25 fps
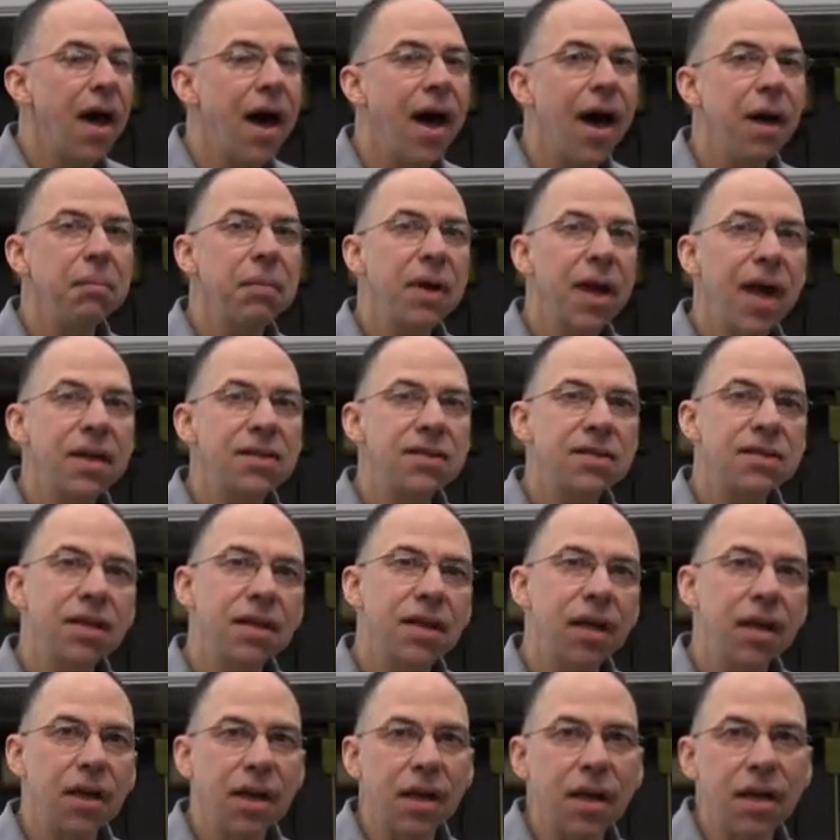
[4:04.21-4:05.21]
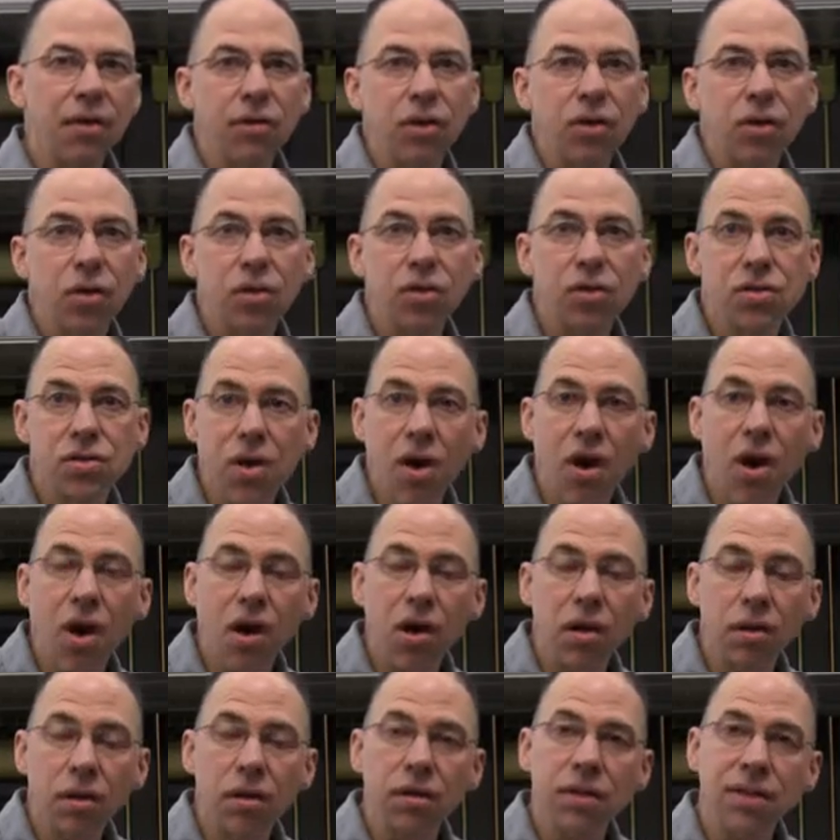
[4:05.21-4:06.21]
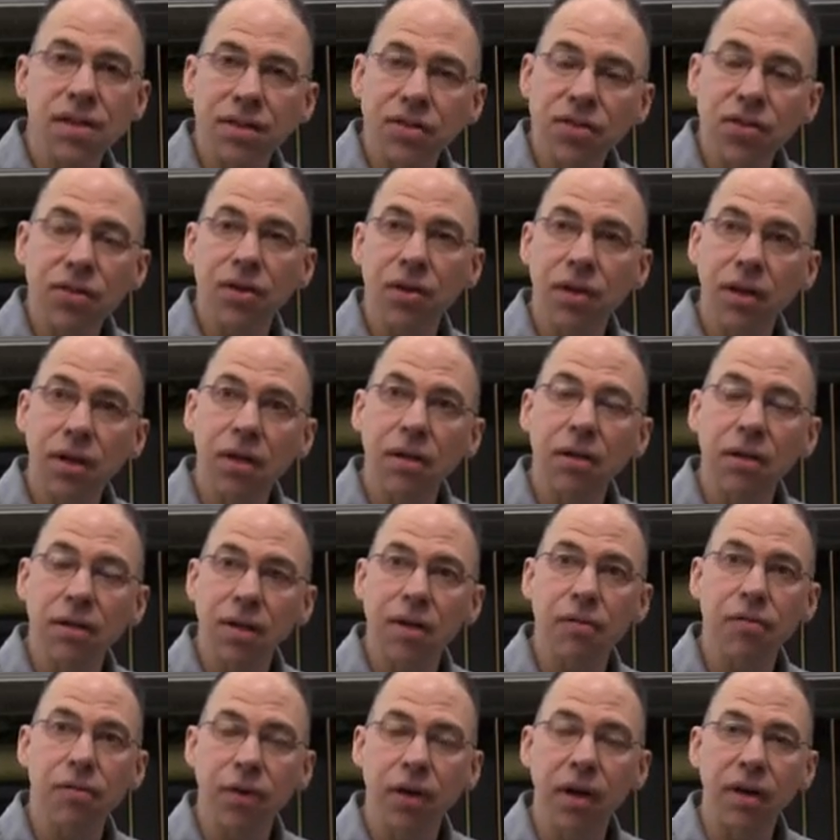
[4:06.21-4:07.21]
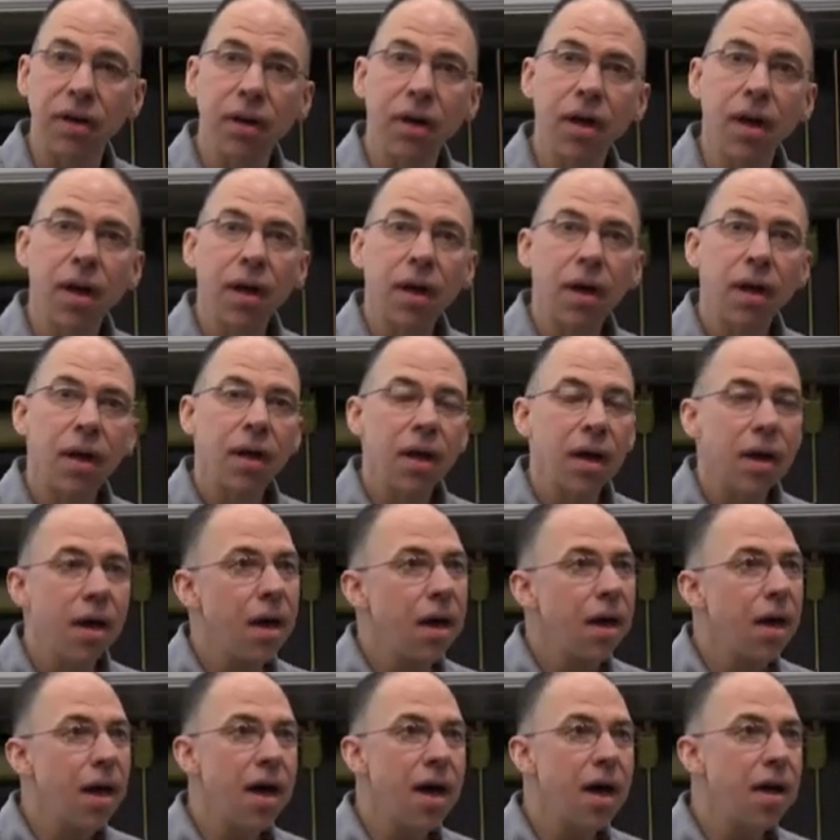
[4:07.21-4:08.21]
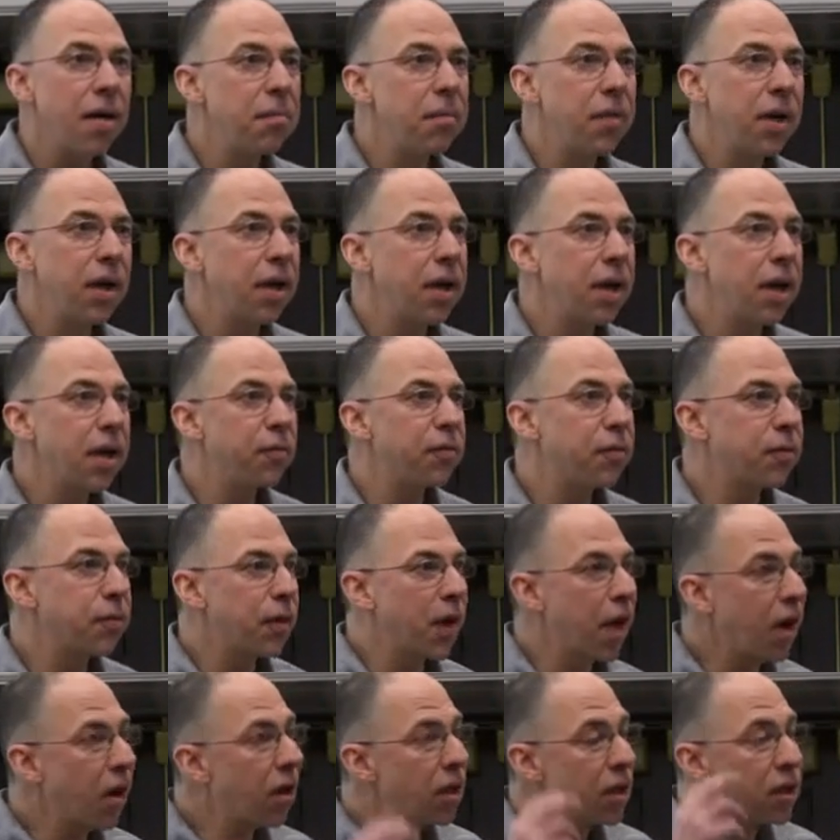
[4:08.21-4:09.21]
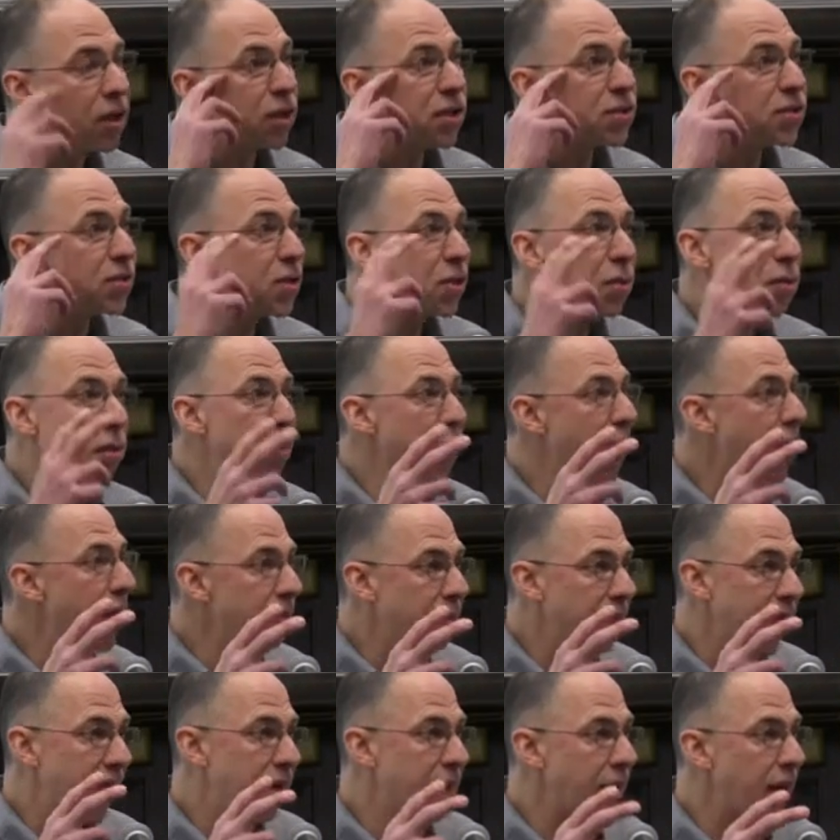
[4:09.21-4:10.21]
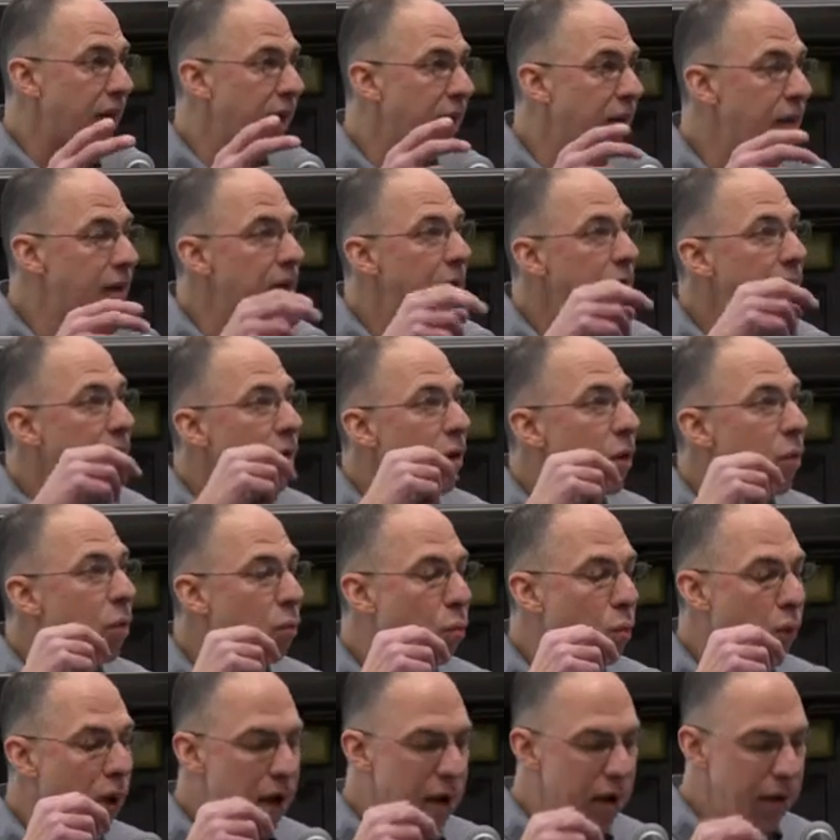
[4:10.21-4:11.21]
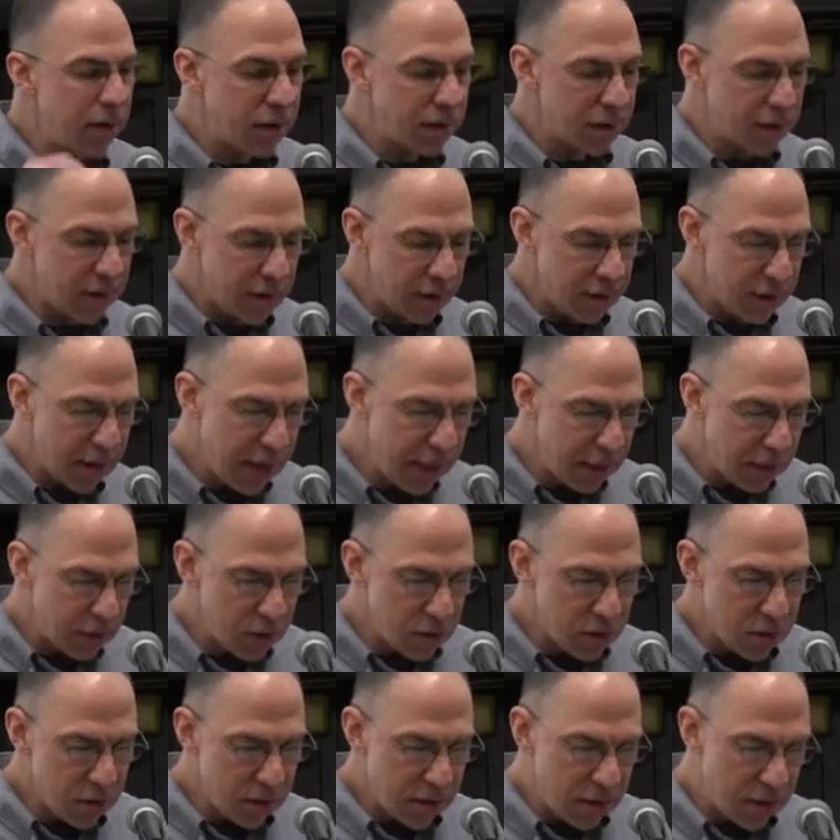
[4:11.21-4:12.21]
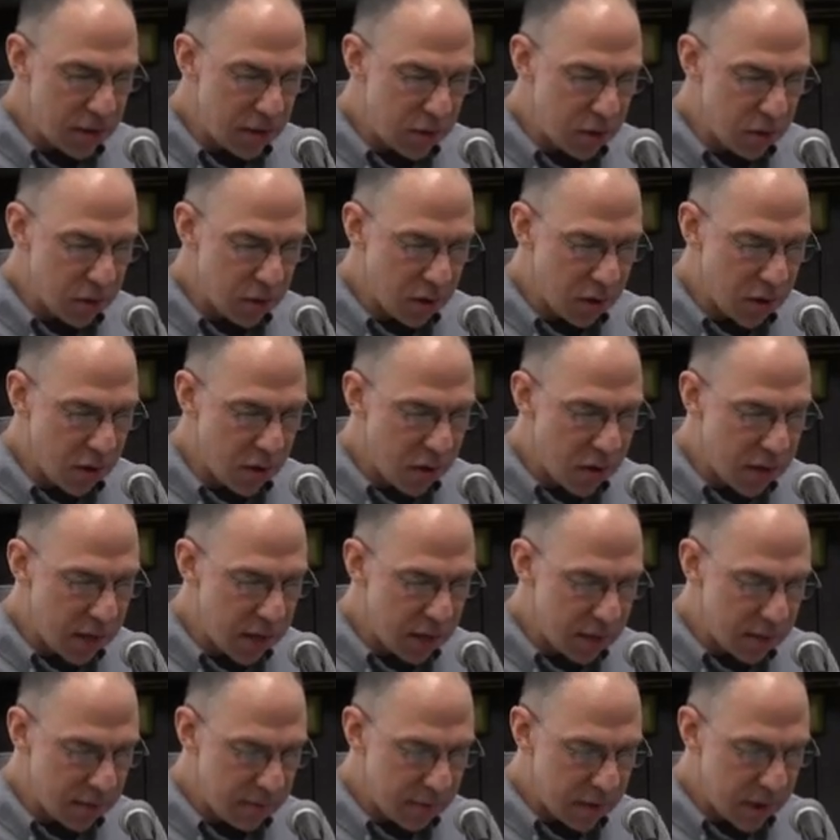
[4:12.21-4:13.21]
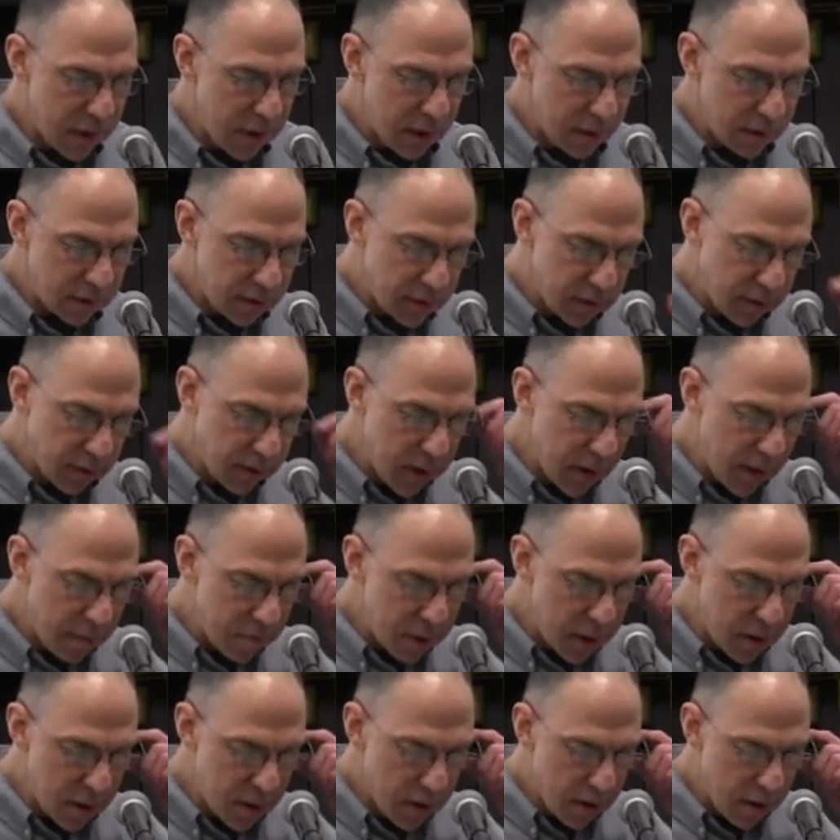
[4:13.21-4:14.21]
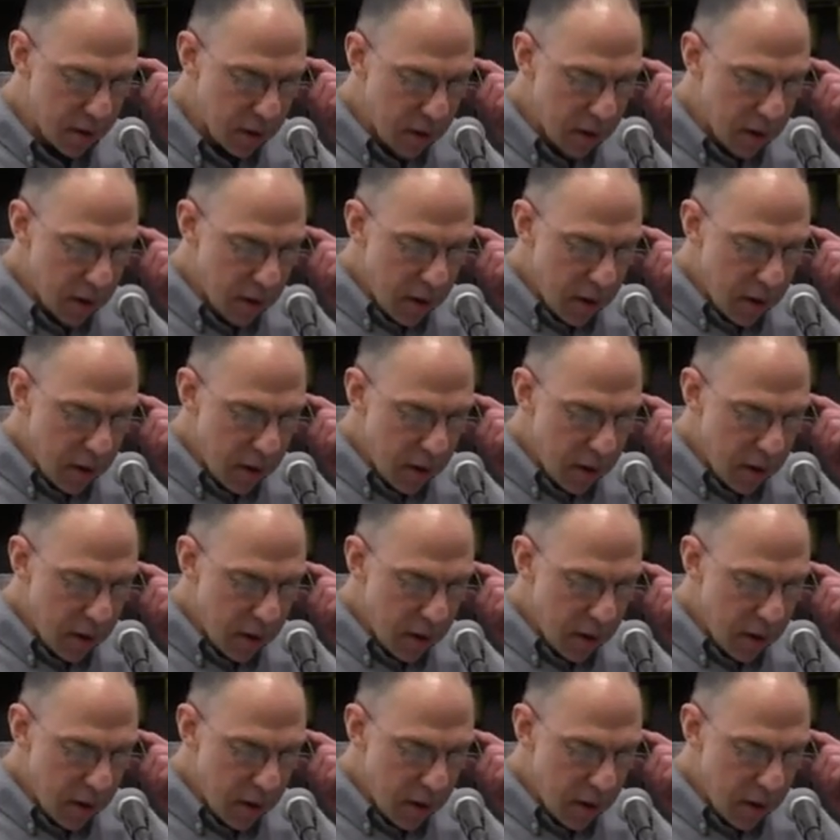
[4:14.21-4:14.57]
I'm guessing that even your dog looked at you a little different, or you thought they did, when they learned that you were going to come here.